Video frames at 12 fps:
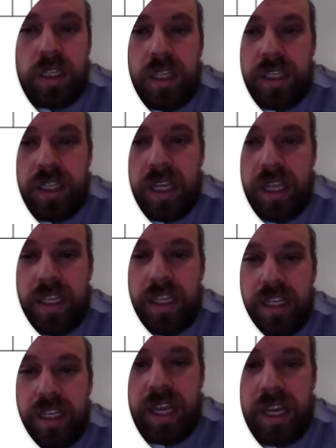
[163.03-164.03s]
At
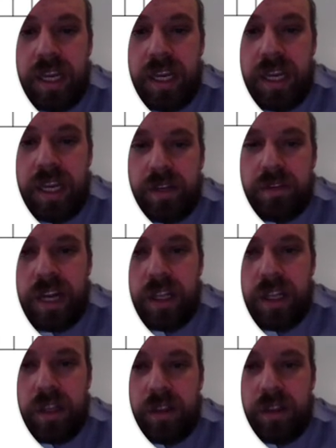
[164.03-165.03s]
-2, we're not
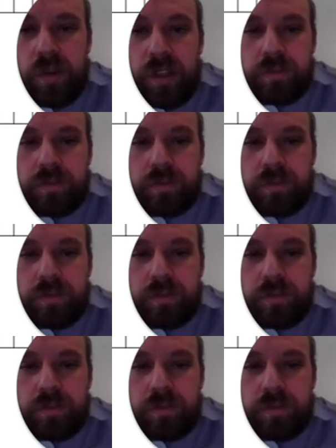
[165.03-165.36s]
including that.